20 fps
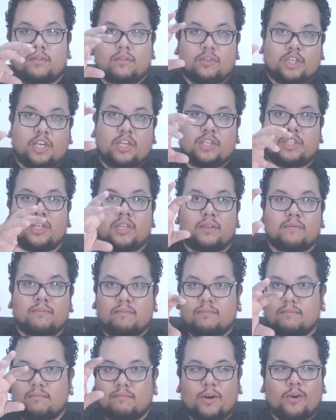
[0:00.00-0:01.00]
changing
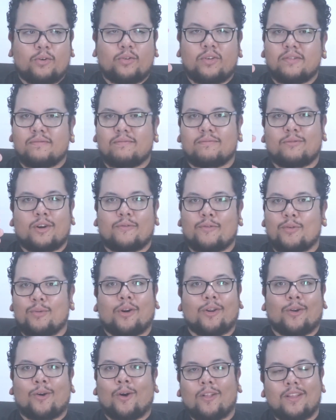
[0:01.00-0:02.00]
mode, whatever you
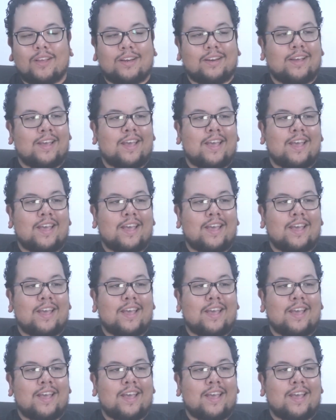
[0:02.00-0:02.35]
want to call it,